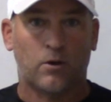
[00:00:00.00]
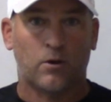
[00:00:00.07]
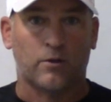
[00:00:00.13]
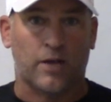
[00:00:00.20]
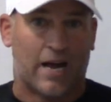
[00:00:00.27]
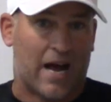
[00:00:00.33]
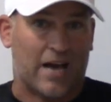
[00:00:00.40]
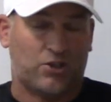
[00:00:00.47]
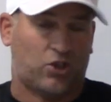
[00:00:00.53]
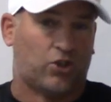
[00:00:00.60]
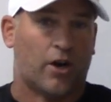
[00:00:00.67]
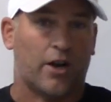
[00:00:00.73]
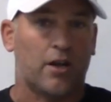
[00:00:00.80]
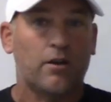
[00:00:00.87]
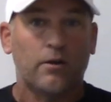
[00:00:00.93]
that I
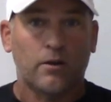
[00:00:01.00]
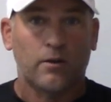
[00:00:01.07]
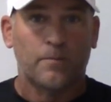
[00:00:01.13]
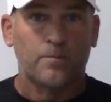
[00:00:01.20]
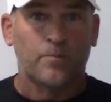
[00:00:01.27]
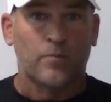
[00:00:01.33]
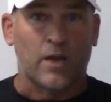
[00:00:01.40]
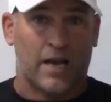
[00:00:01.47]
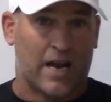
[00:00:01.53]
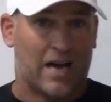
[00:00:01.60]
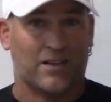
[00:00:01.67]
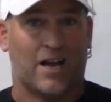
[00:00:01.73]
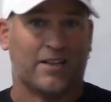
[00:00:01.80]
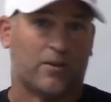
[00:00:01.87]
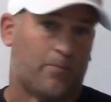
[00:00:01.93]
studied, and I
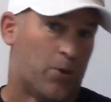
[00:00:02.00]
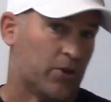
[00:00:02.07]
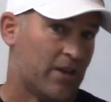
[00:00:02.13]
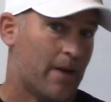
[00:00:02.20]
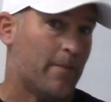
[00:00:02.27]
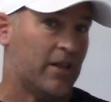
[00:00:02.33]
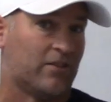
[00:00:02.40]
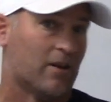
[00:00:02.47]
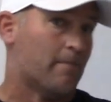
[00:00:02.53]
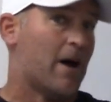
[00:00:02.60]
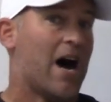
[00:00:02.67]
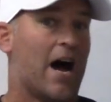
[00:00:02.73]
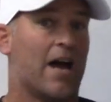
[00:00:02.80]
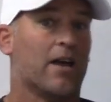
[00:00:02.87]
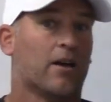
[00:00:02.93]
like to put them into
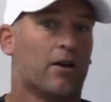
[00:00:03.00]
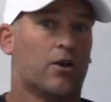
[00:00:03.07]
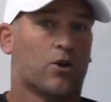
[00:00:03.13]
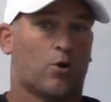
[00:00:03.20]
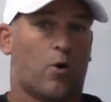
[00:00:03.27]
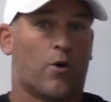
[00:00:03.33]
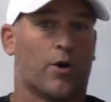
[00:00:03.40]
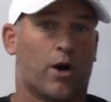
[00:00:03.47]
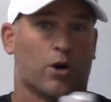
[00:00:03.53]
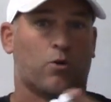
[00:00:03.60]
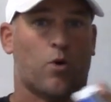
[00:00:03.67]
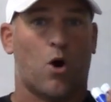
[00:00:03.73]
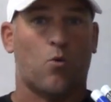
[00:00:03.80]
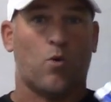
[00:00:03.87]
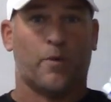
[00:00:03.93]
my
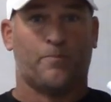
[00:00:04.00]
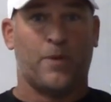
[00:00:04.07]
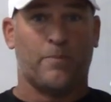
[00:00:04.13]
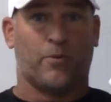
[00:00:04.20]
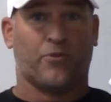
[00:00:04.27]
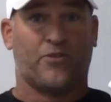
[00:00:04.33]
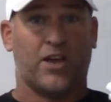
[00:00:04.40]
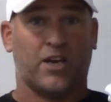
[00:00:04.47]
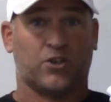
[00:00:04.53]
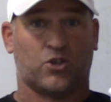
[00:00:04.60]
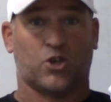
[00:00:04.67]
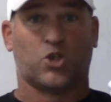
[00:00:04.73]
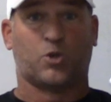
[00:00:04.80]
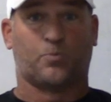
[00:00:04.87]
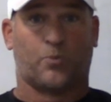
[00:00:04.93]
quote-unquote what people think is
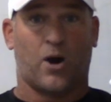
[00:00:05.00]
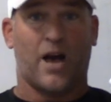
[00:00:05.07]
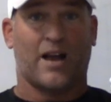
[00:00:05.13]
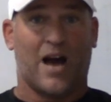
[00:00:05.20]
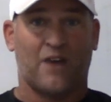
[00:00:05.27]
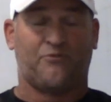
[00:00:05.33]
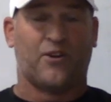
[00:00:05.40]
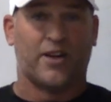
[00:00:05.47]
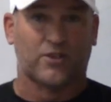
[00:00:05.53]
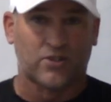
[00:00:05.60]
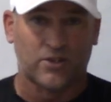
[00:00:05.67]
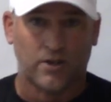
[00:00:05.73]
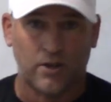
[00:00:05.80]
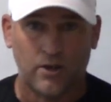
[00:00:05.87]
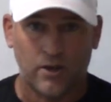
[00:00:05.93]
a spread
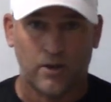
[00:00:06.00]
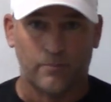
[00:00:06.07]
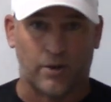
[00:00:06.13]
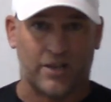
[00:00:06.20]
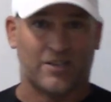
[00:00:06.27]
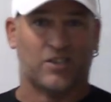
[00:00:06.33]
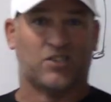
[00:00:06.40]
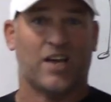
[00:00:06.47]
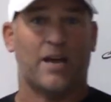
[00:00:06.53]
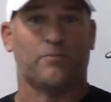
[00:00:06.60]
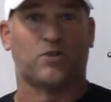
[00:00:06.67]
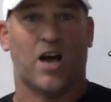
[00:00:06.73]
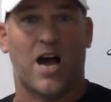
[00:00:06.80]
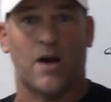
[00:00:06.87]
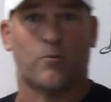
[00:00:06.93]
offense, but at the same
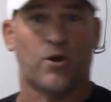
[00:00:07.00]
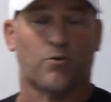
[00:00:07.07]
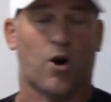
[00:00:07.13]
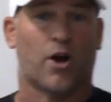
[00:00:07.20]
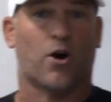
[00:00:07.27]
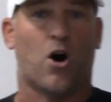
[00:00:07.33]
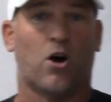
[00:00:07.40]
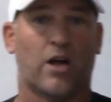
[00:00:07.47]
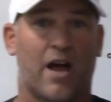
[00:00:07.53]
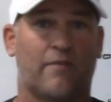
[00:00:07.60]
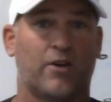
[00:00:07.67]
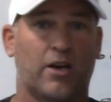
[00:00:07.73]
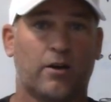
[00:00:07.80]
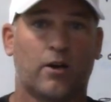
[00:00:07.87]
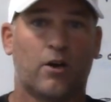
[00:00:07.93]
time, we run all
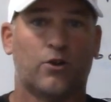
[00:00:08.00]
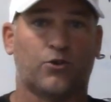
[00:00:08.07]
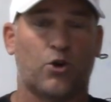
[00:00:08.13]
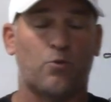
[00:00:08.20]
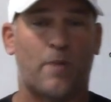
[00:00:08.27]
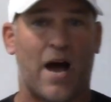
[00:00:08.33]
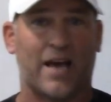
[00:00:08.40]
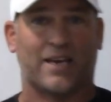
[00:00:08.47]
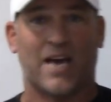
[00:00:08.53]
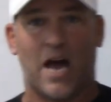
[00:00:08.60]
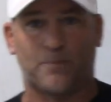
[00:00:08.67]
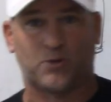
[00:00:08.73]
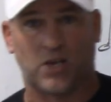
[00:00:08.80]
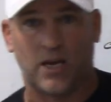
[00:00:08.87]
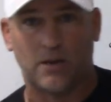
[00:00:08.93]
heavy two-back
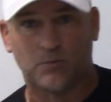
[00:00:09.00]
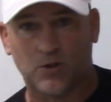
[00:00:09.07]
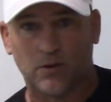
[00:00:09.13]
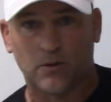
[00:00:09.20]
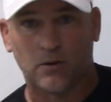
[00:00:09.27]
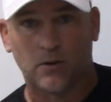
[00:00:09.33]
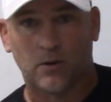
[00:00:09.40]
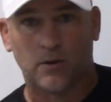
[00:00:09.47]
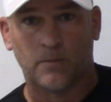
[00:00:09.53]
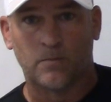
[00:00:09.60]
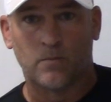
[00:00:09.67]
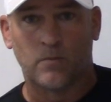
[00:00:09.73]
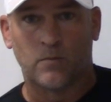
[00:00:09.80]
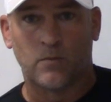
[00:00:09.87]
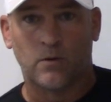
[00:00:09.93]
gap schemes,
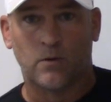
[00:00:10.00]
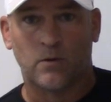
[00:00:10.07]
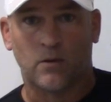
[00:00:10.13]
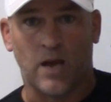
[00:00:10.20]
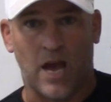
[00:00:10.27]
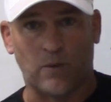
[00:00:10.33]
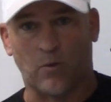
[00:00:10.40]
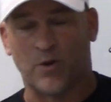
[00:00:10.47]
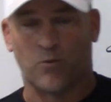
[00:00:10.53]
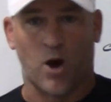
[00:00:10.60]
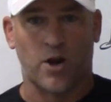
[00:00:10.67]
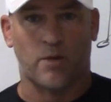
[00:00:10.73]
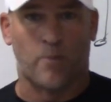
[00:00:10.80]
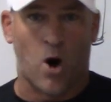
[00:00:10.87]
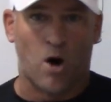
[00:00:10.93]
and we
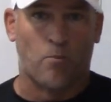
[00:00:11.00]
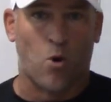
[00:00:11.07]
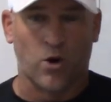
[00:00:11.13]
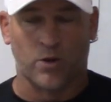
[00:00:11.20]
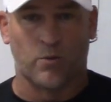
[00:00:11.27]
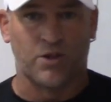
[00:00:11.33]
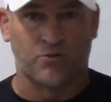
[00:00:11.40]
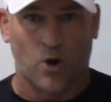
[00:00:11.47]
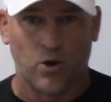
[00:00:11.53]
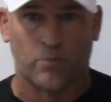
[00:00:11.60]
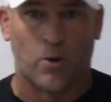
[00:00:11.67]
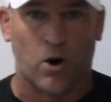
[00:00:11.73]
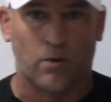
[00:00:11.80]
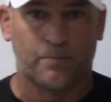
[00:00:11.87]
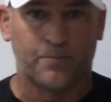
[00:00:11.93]
run the ball more than we throw the
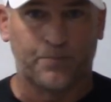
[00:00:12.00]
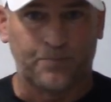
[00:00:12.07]
ball.